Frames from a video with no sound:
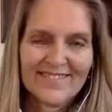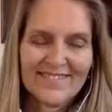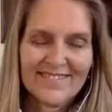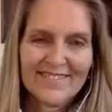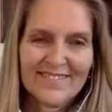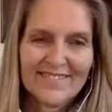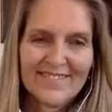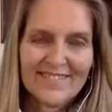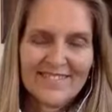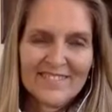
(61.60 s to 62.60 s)

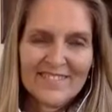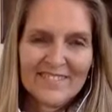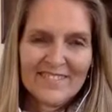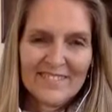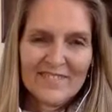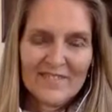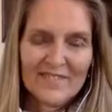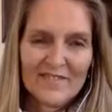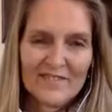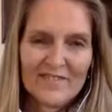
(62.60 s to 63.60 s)

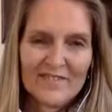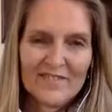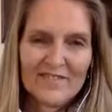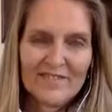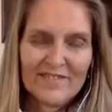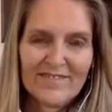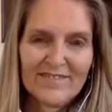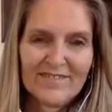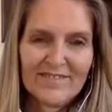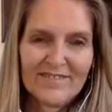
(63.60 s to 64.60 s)

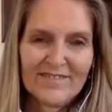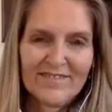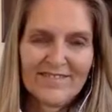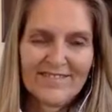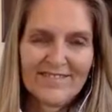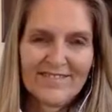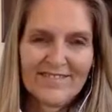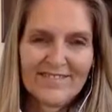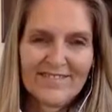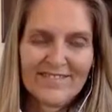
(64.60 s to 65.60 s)

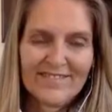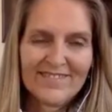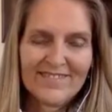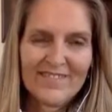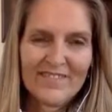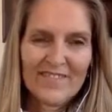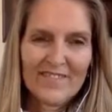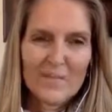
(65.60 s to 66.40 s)
[no speech]